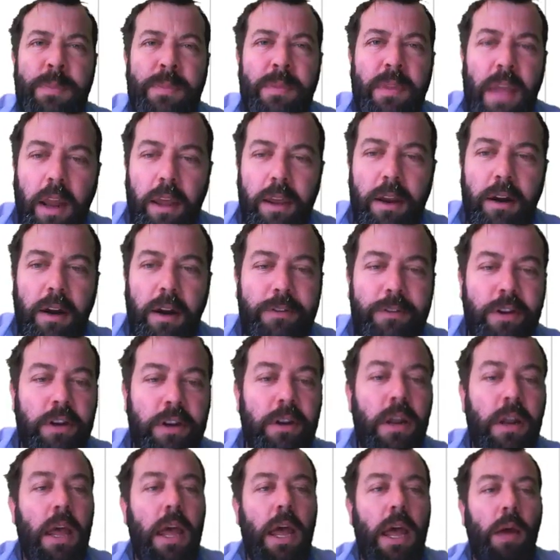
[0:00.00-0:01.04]
Hello Year 11
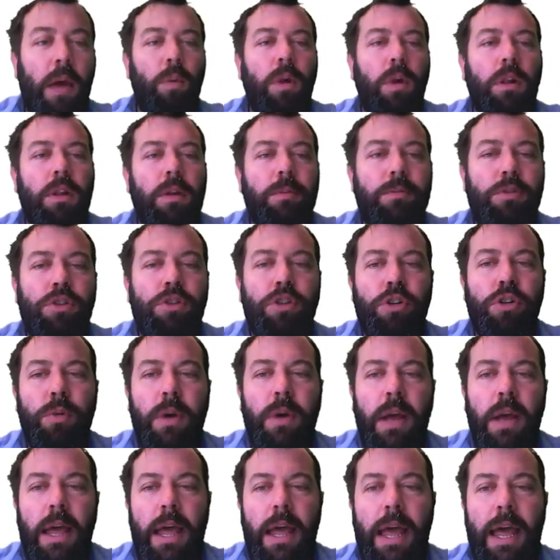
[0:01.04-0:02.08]
and welcome
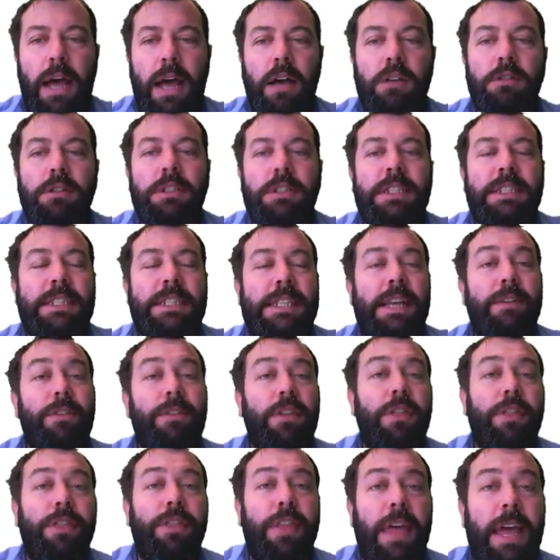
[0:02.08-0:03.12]
to our
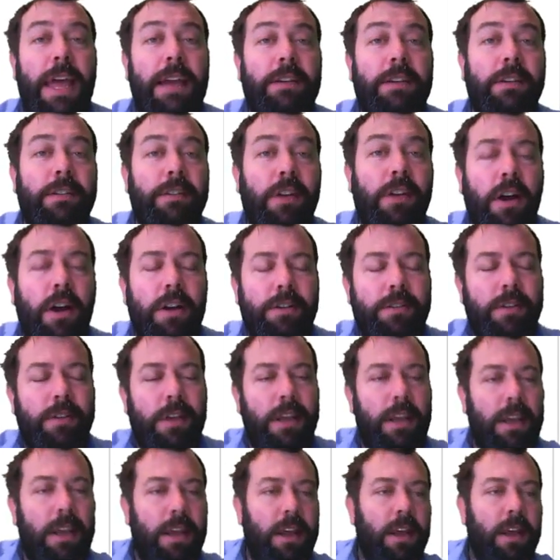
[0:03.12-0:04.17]
7th exercise
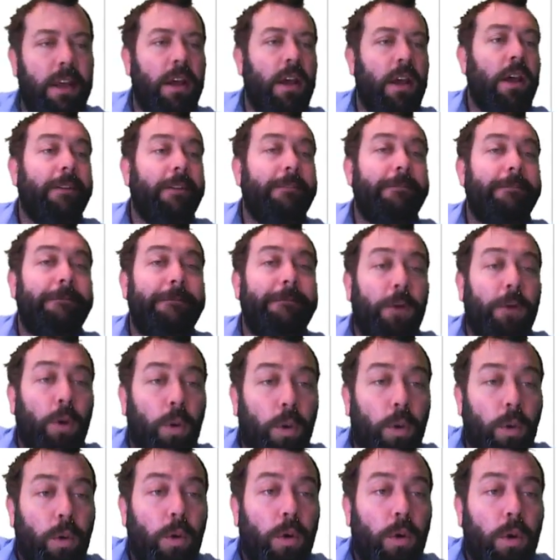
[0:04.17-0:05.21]
here
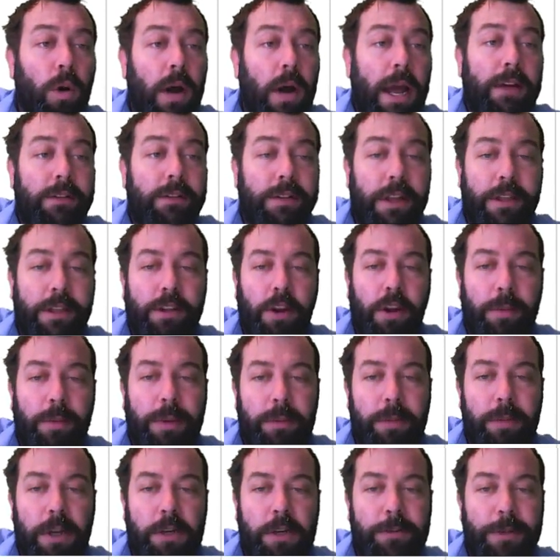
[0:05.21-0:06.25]
for our 10th topic
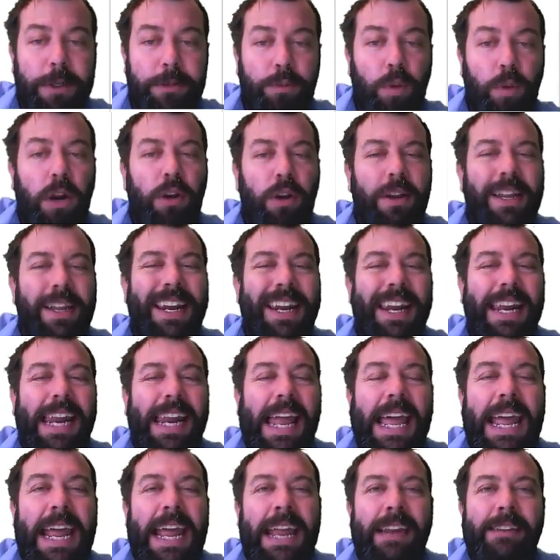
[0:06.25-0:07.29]
of measurement. We're looking at
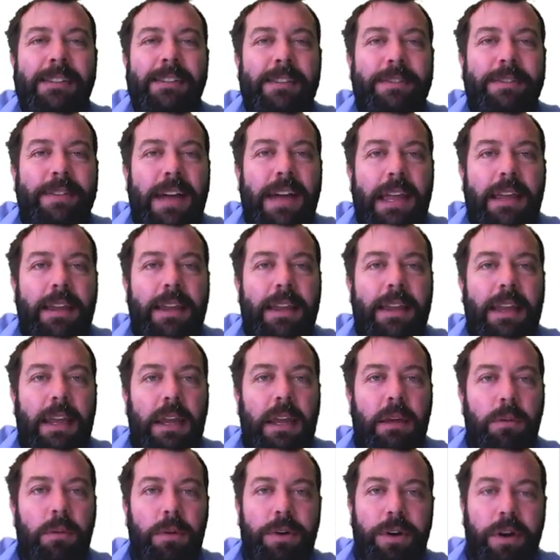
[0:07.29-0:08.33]
land surveying
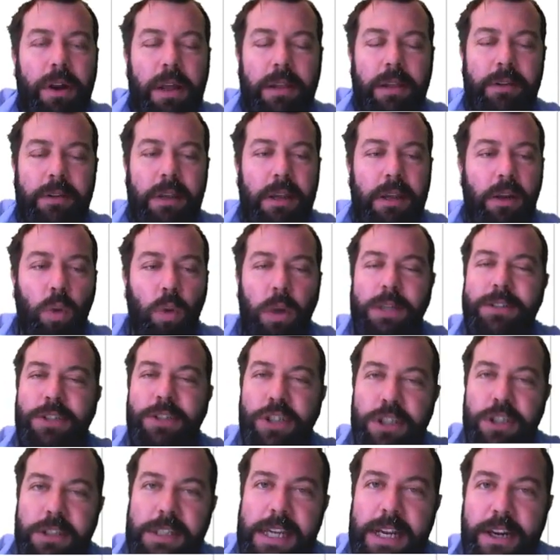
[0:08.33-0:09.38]
here. We're not asking
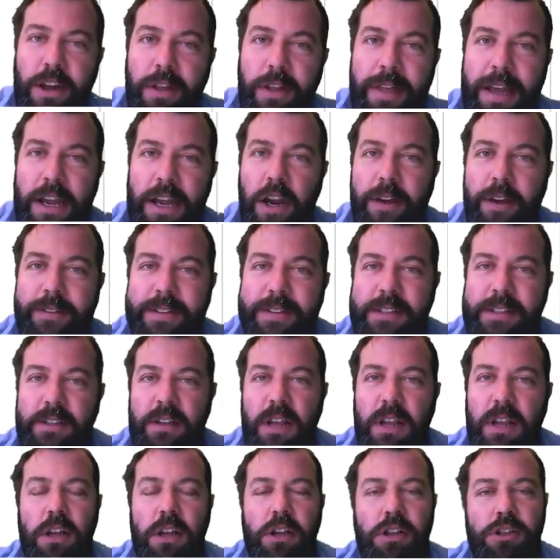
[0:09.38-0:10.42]
questions here, not that kind of a
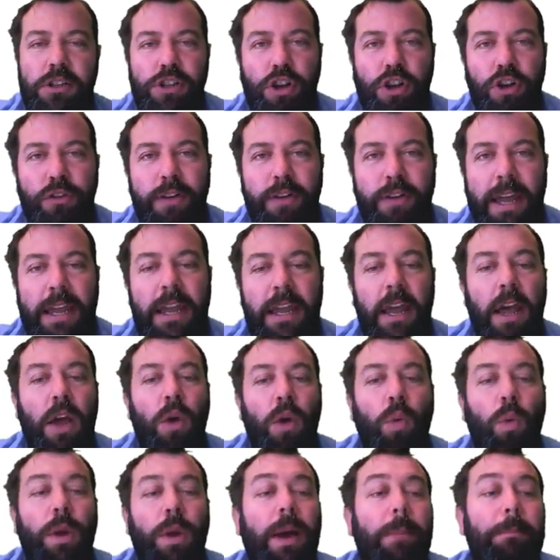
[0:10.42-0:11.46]
survey.
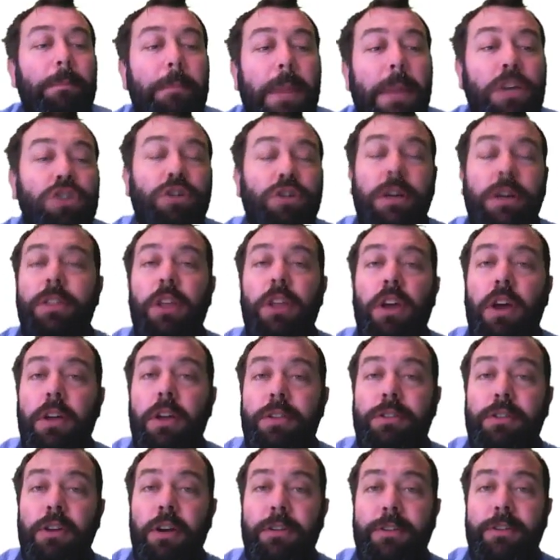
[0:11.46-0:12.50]
We are measuring the
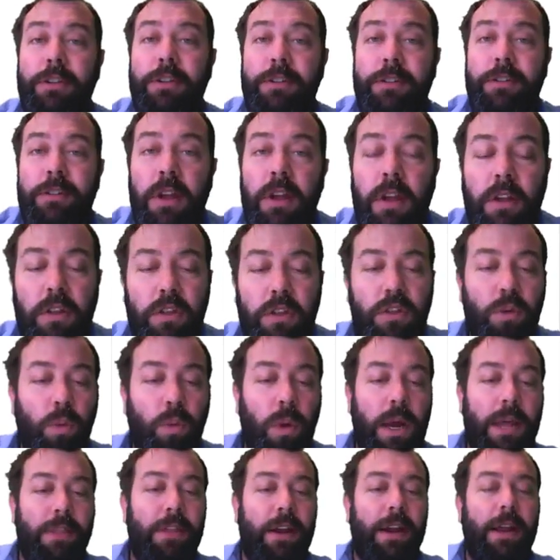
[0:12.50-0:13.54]
Earth's surface the
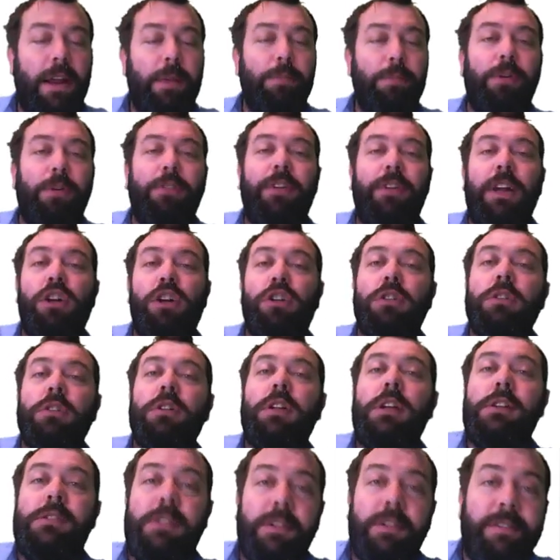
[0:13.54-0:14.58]
way that a professional
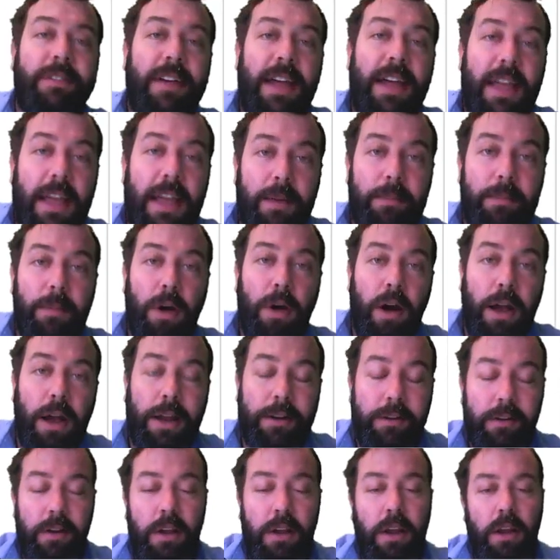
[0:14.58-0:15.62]
surveyor
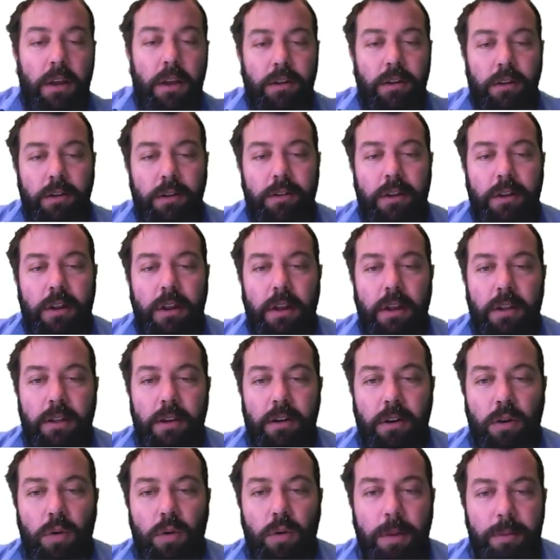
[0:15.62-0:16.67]
might, using
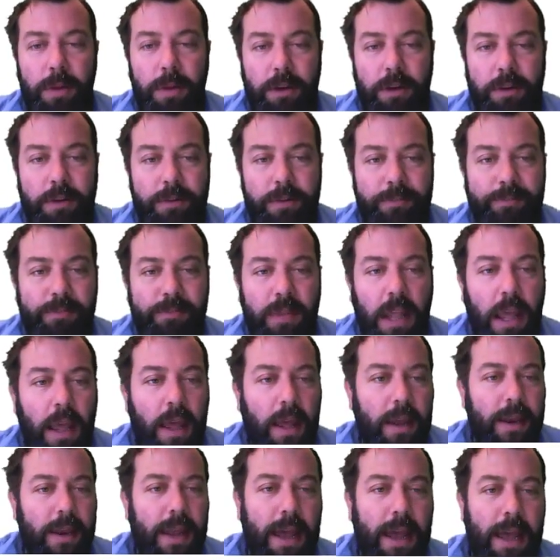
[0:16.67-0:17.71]
their equipment.
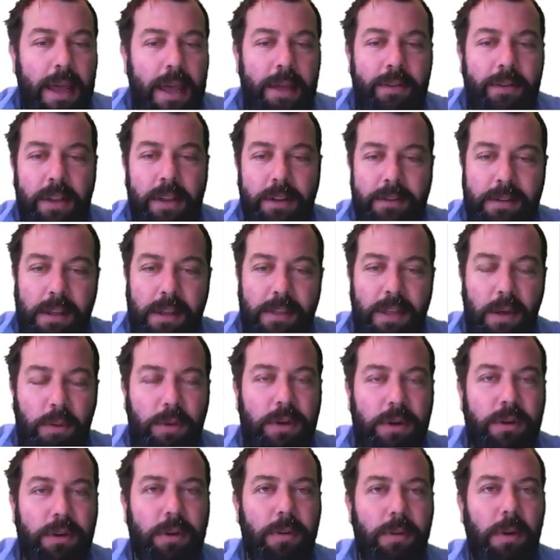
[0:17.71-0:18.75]
Now, having said that, we
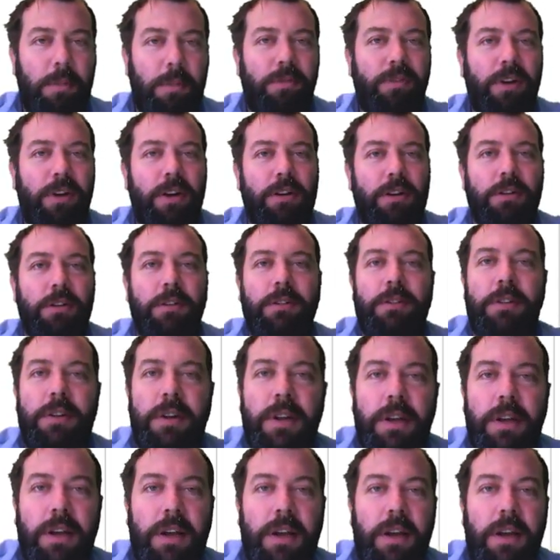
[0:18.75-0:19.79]
talk about professionals
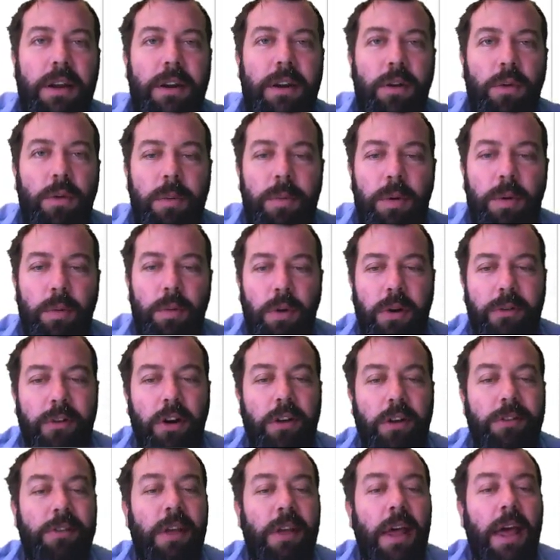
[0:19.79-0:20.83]
and equipment, whatever
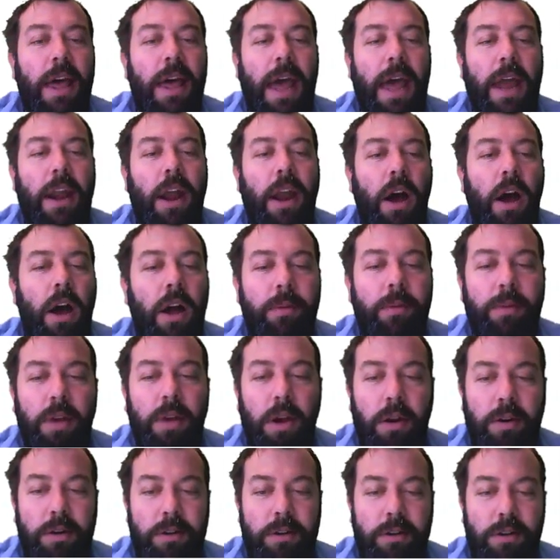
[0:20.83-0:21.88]
else, and I'm
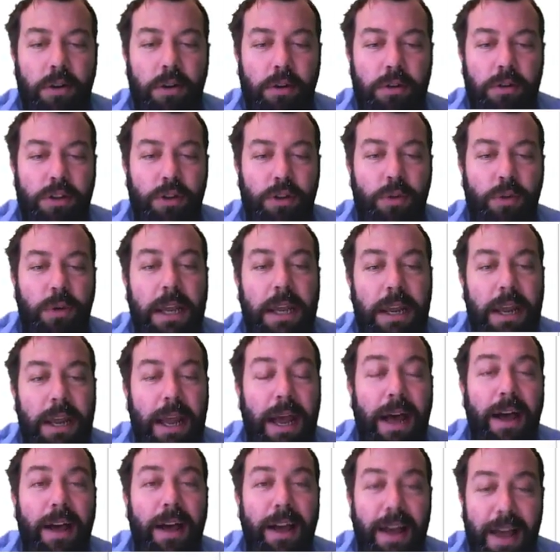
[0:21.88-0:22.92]
going to talk to you
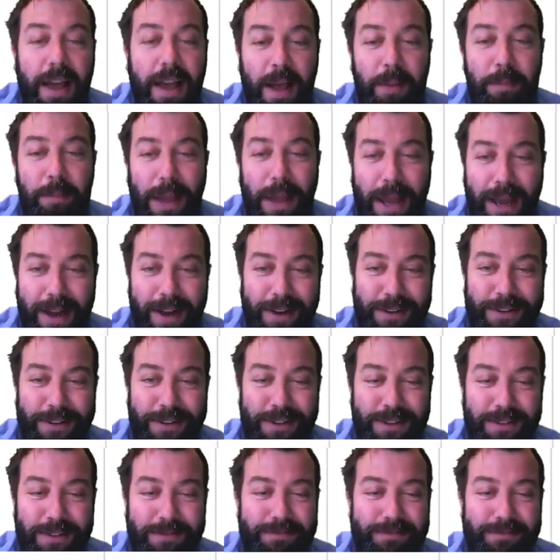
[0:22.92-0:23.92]
here about